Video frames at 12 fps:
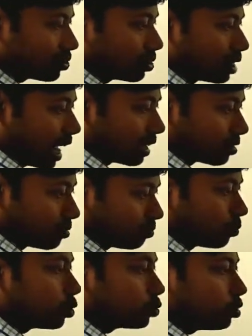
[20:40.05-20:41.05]
so that
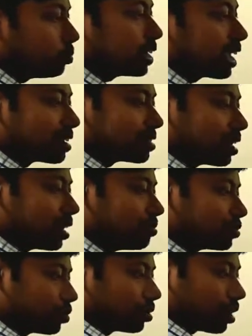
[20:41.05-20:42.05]
both will be cancelled
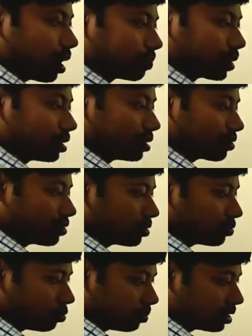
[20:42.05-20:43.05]
up. So after
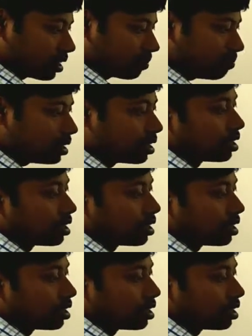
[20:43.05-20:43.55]
equation will be same.